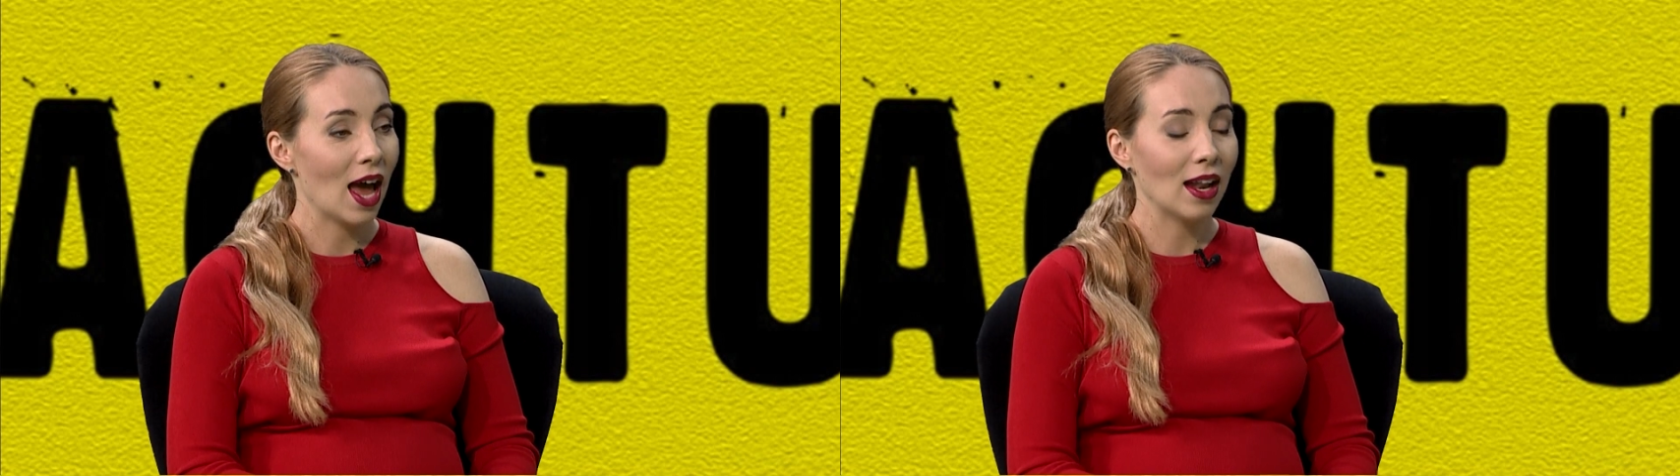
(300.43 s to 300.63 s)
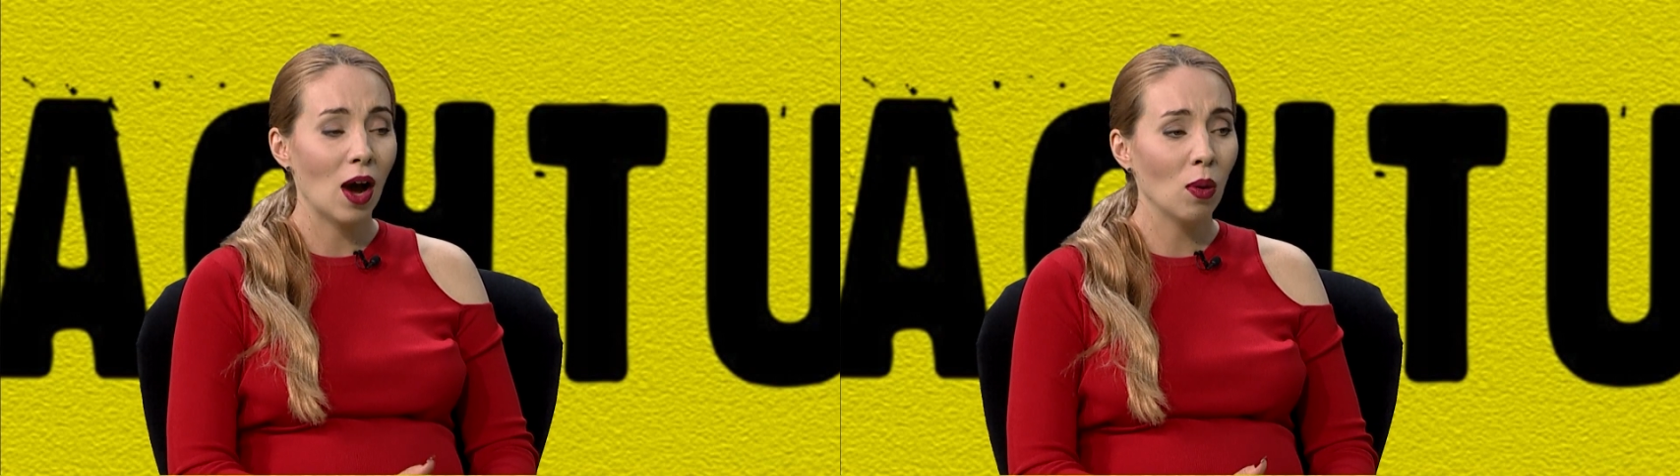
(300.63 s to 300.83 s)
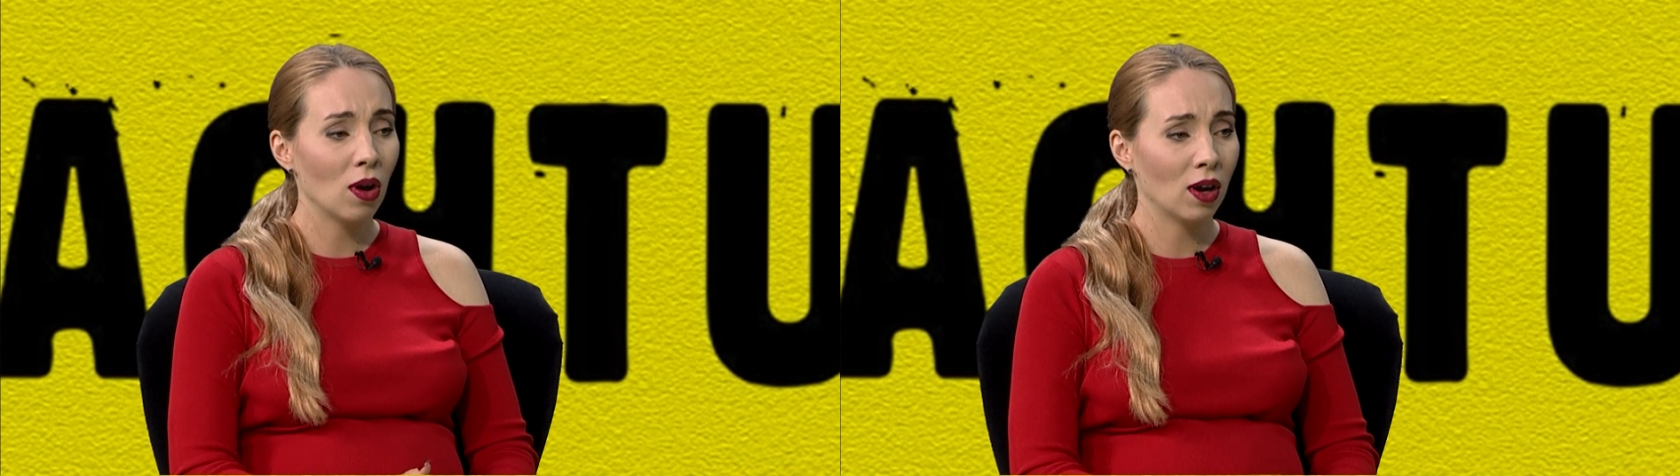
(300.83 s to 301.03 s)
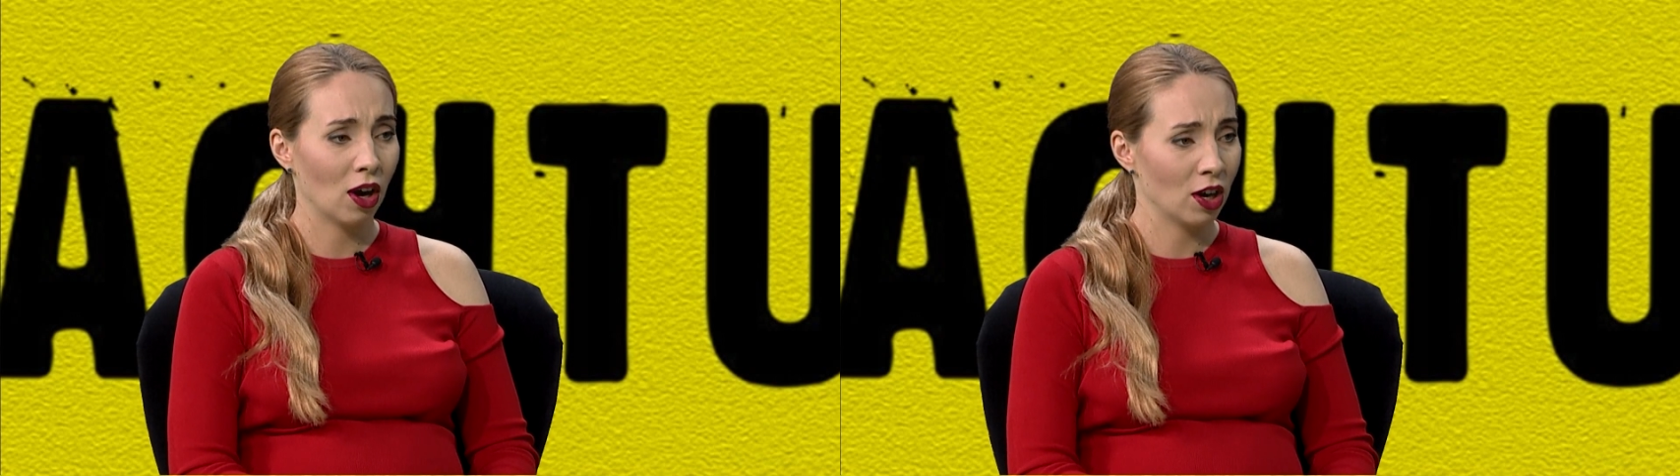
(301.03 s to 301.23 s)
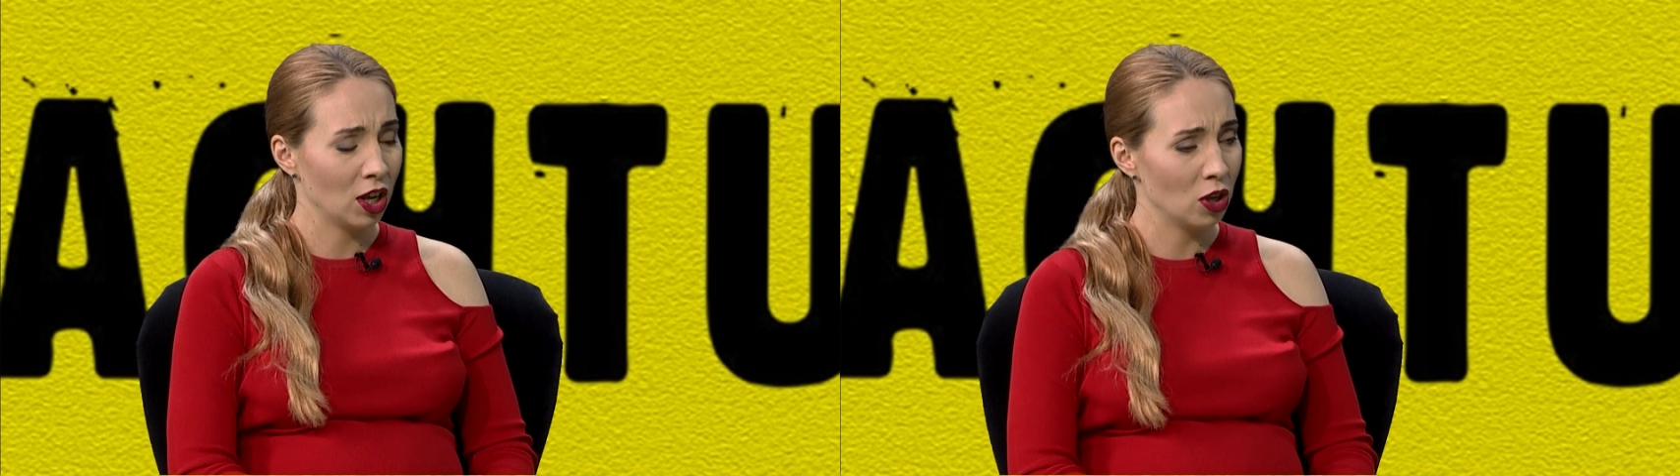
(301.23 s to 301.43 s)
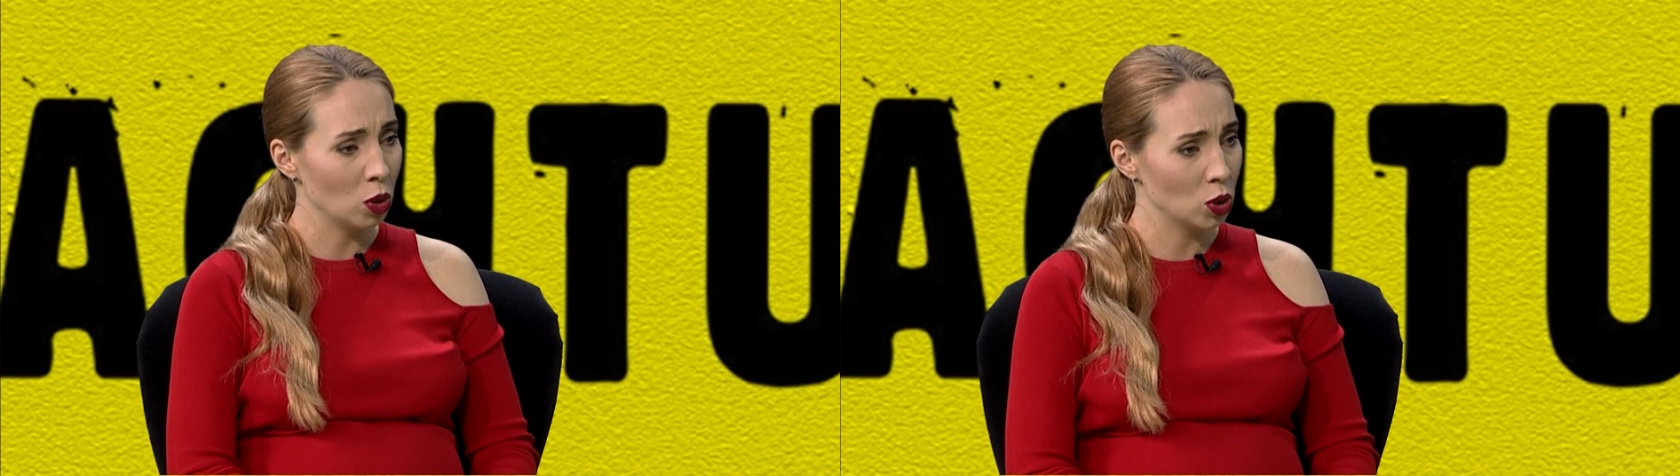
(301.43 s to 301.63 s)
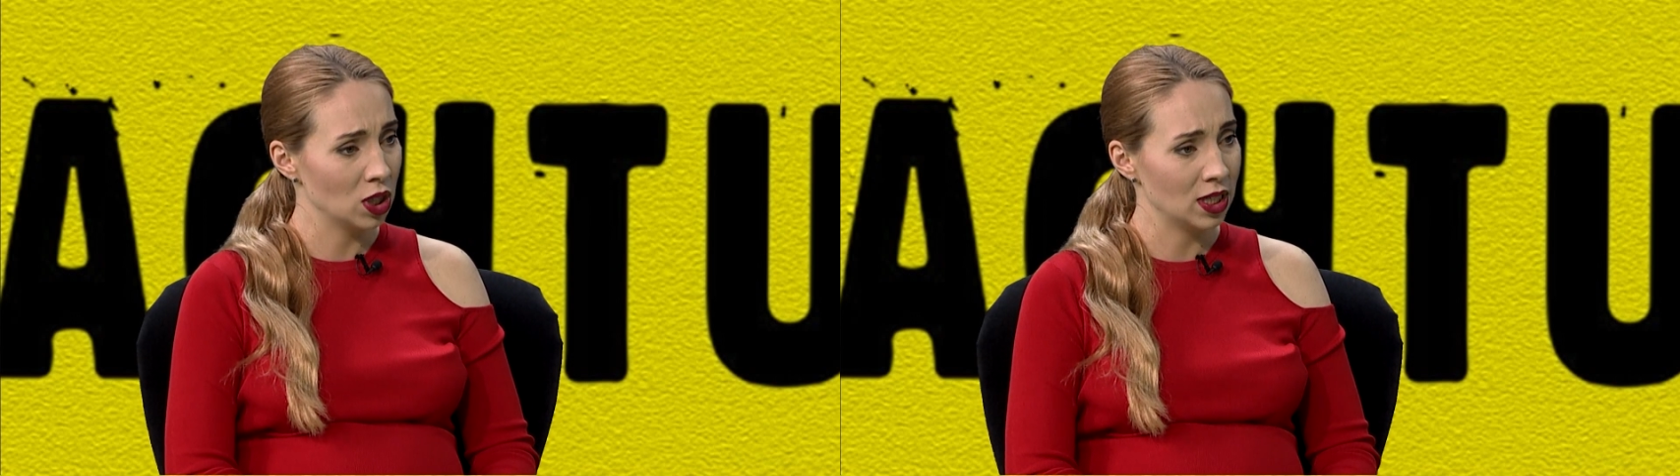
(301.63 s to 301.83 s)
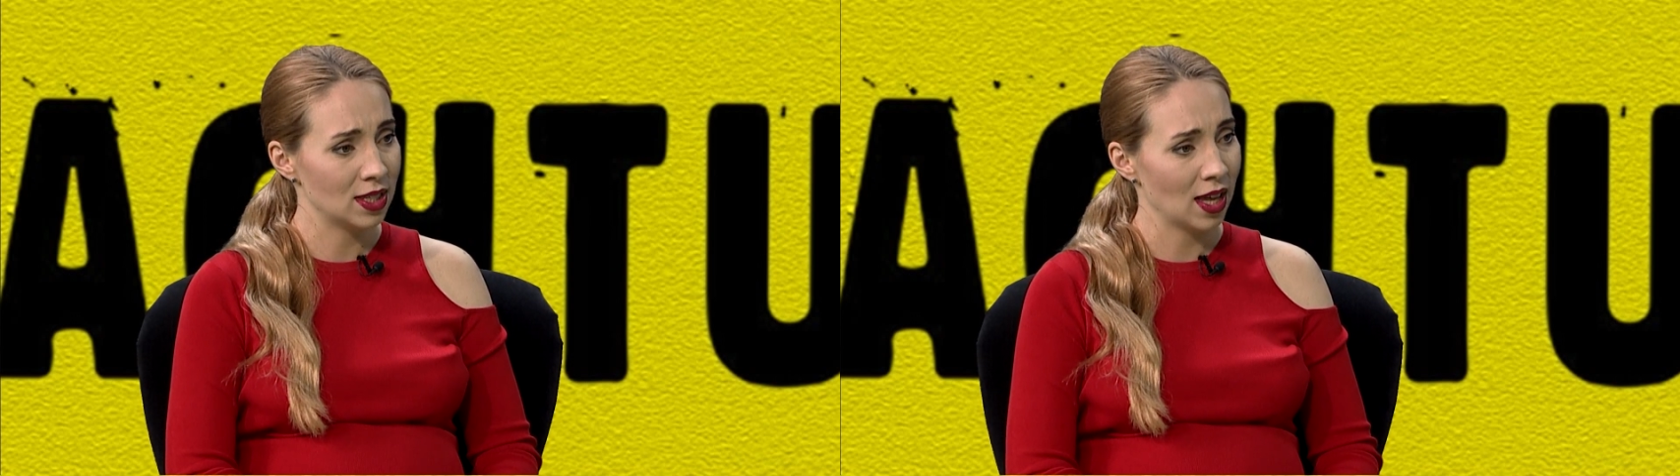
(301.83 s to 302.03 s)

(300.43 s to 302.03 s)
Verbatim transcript: And how long are they usually